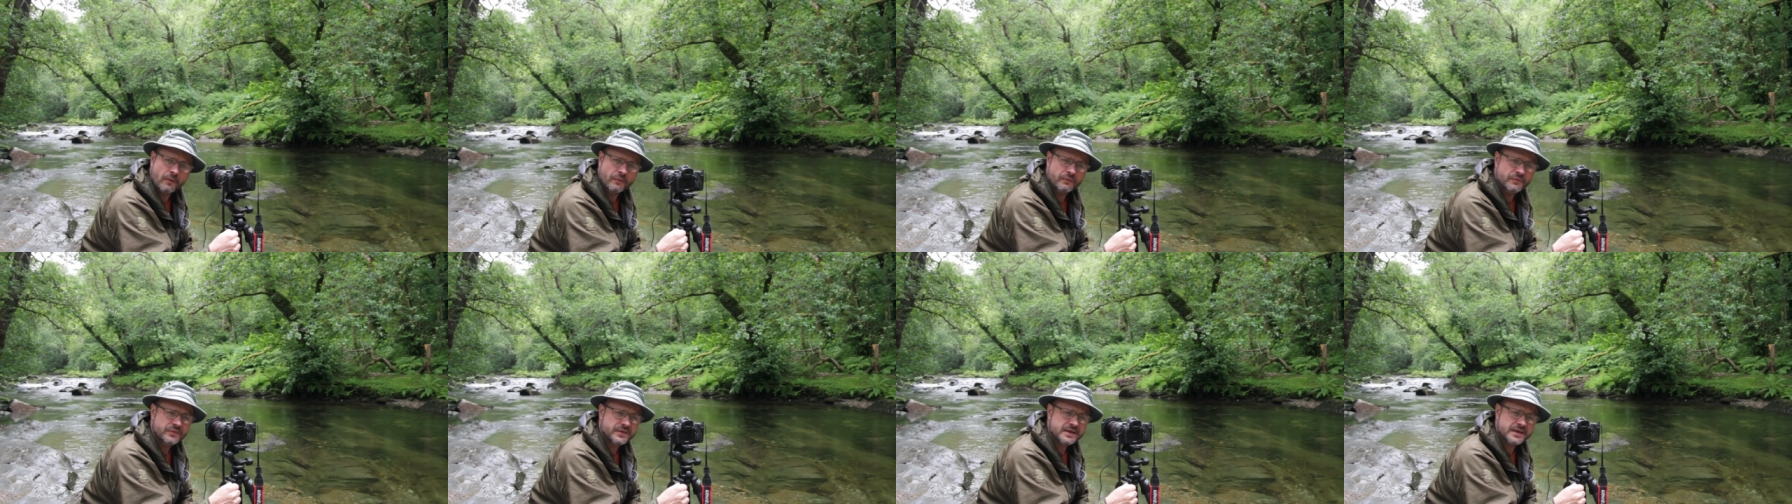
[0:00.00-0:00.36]

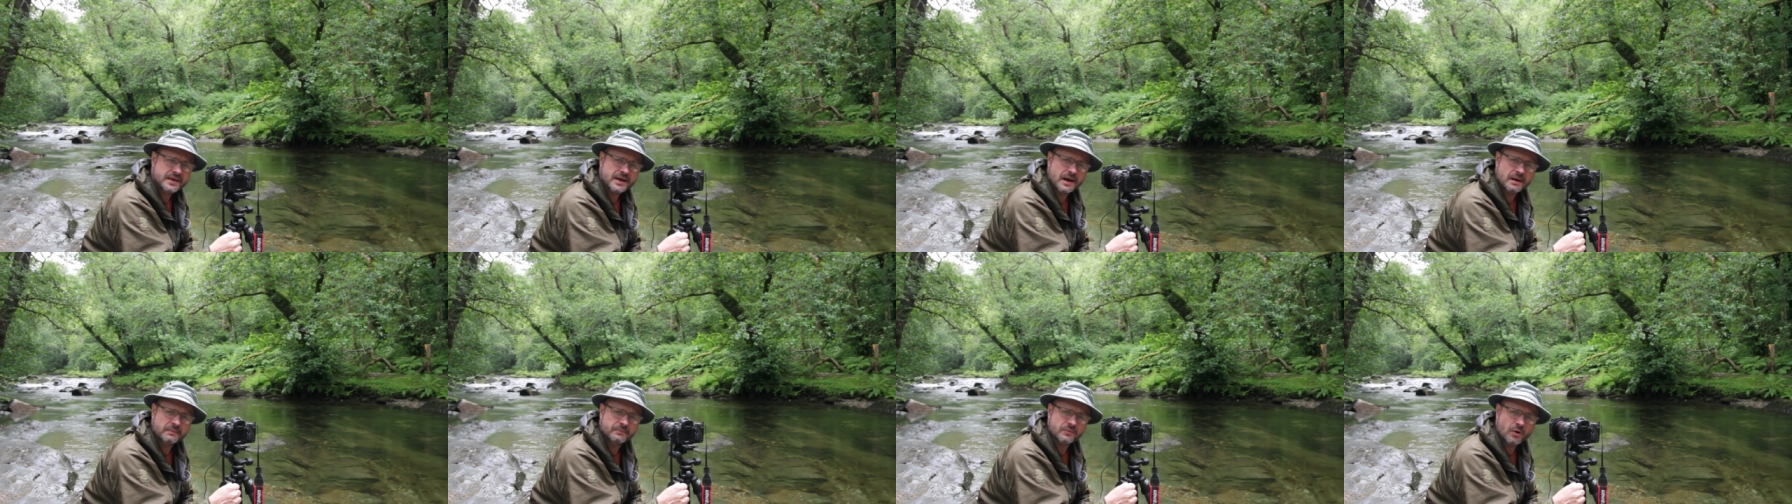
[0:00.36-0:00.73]
on
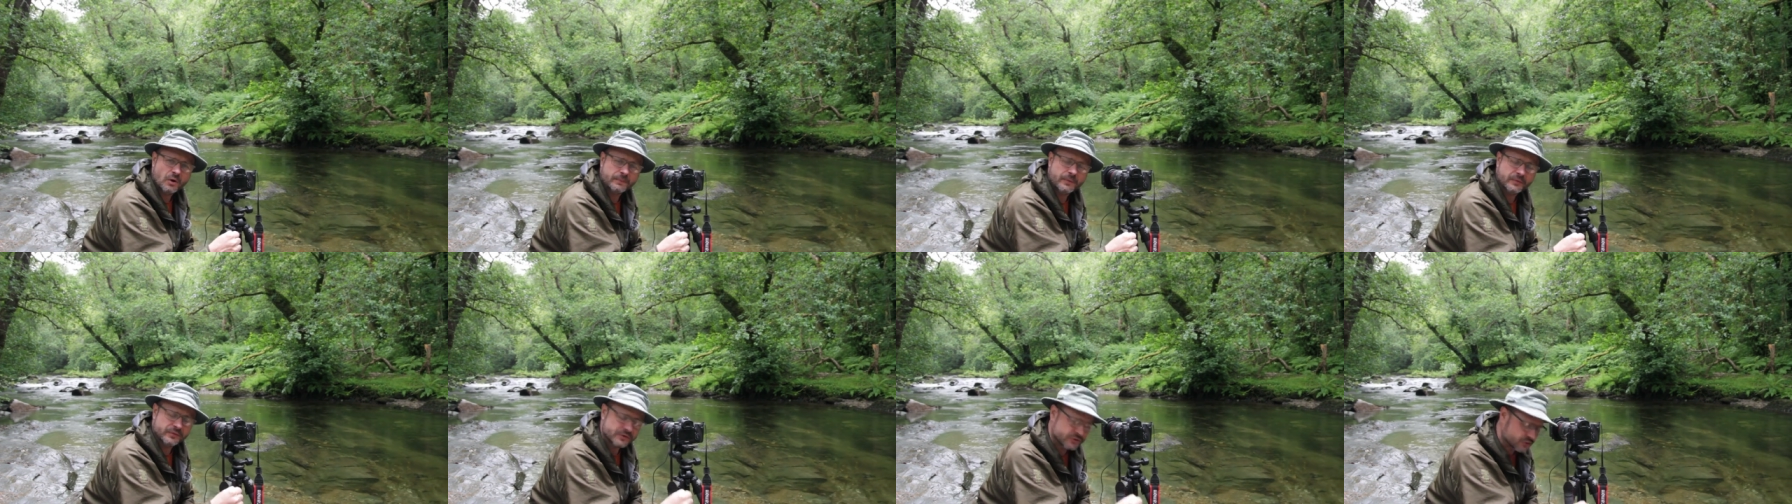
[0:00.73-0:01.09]
the um,
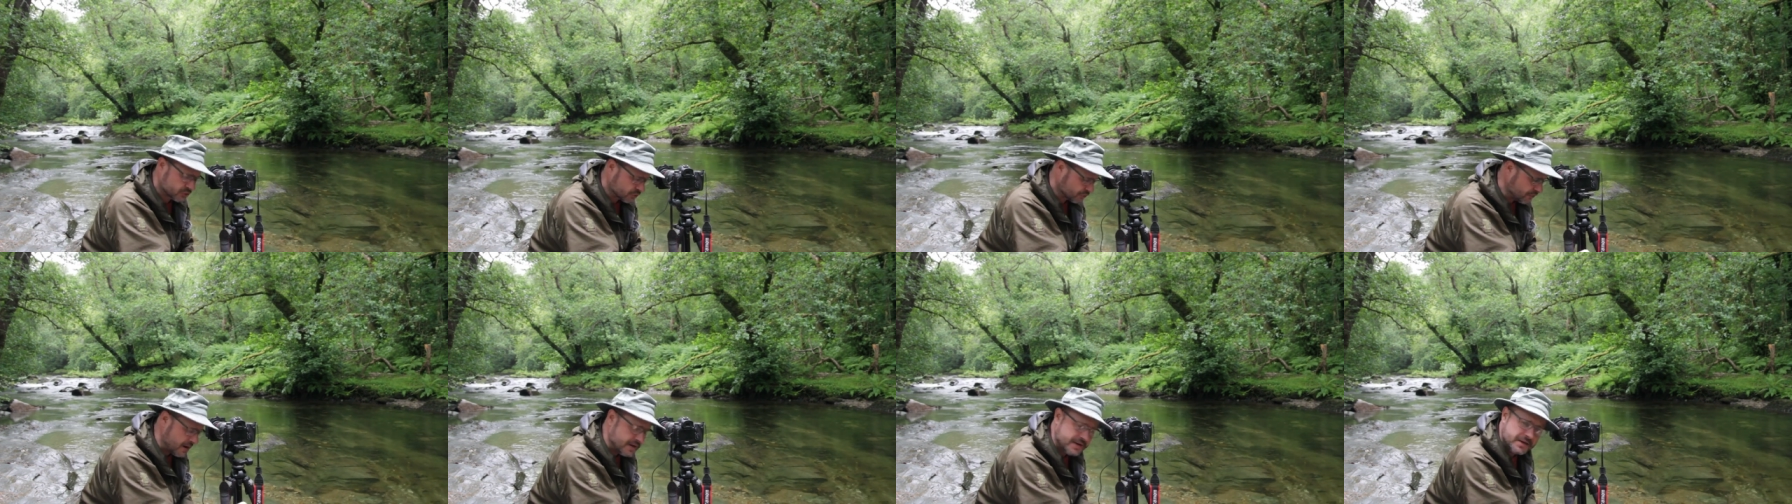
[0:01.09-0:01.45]
up on the
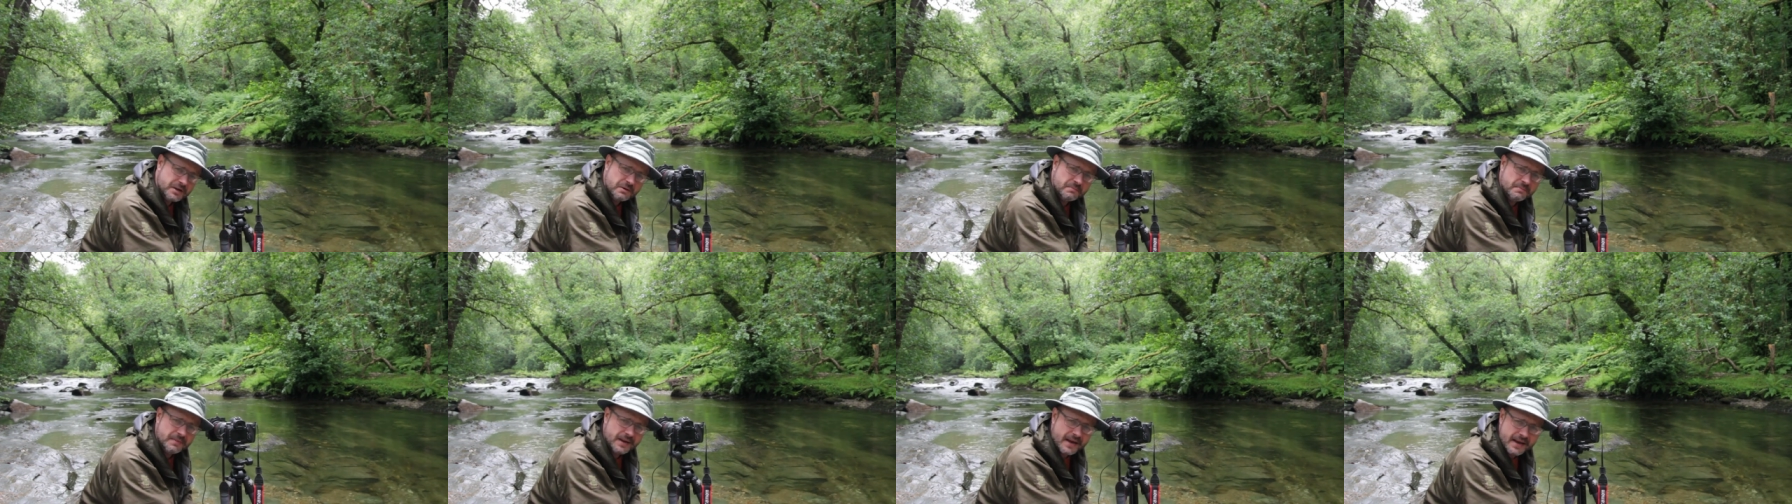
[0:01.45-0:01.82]
screen
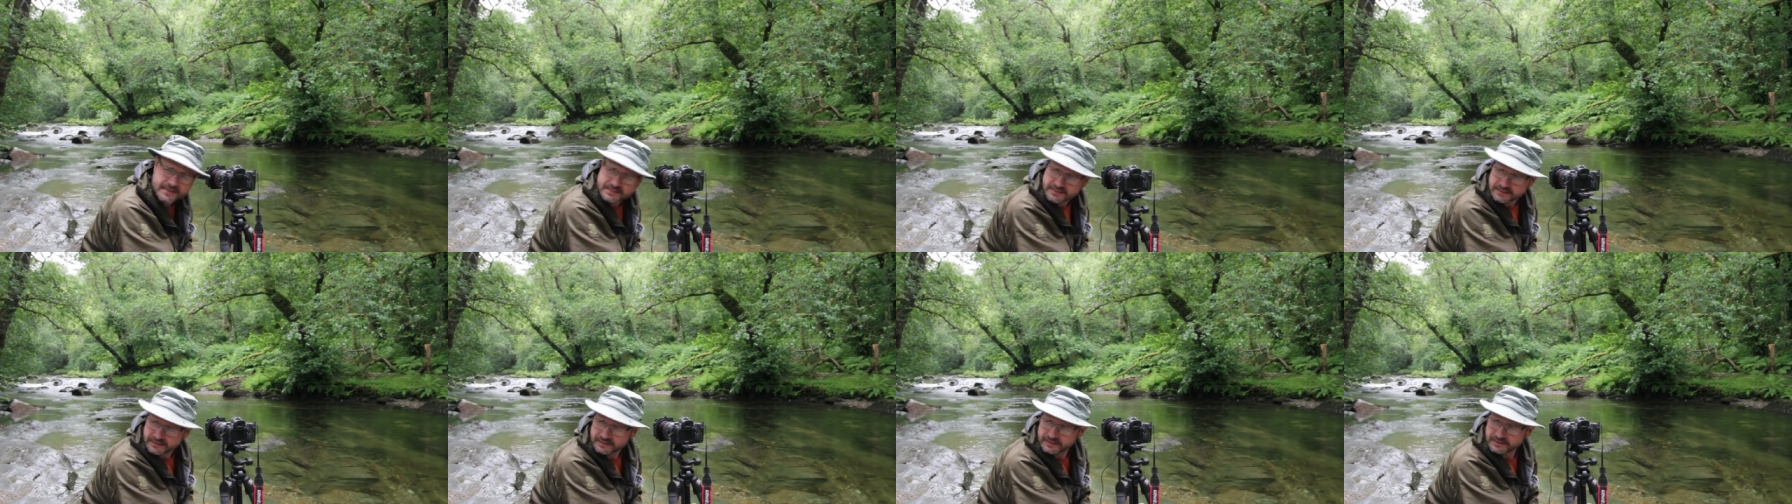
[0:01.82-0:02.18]
in a minute
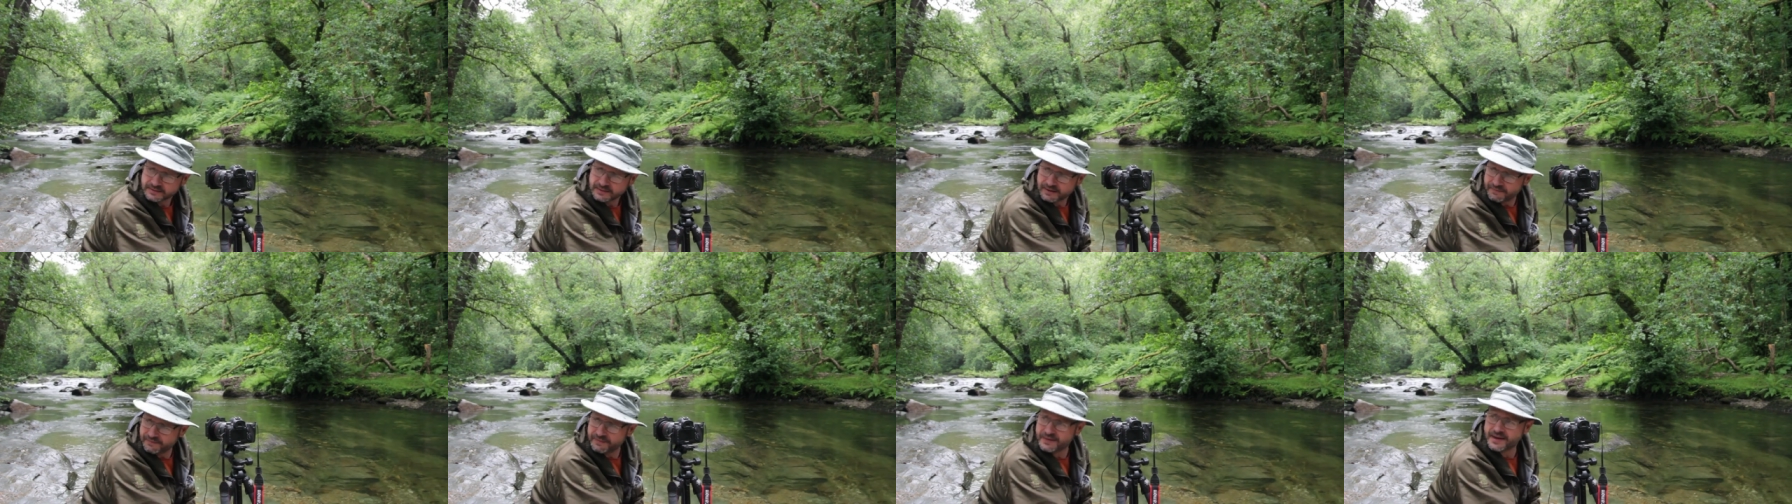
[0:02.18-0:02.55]

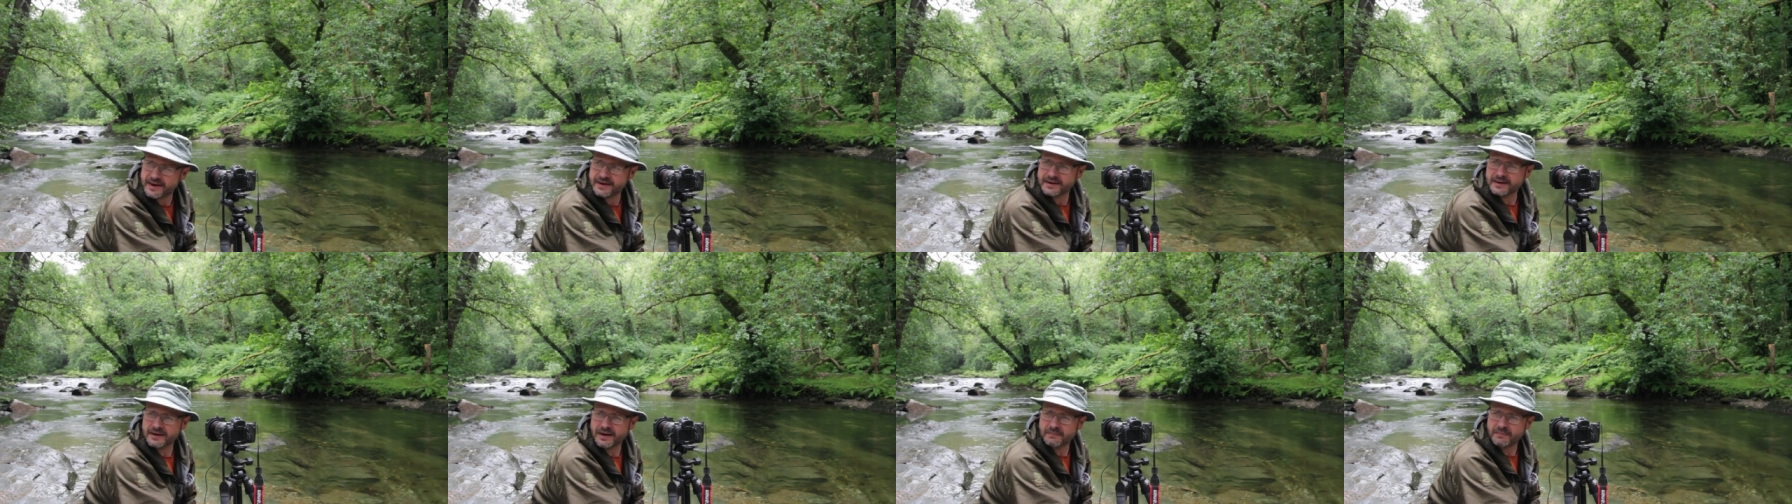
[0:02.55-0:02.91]
and
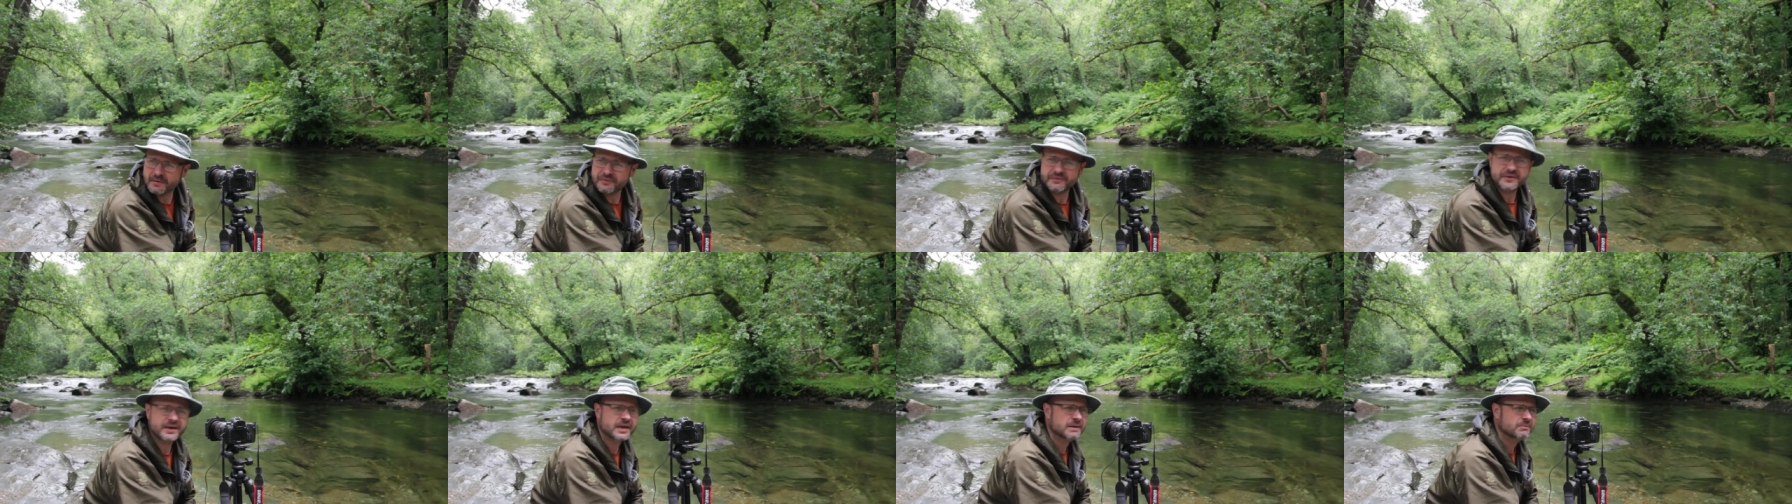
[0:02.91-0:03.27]
then um, I
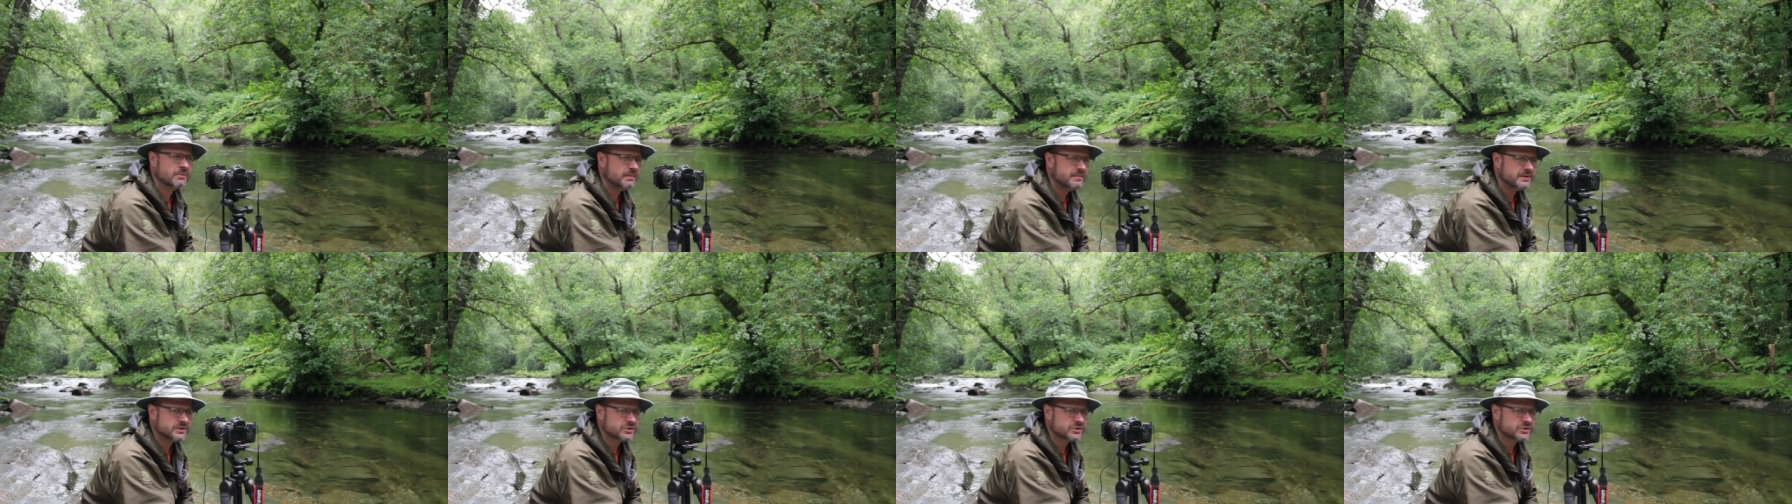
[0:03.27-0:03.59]
think it might be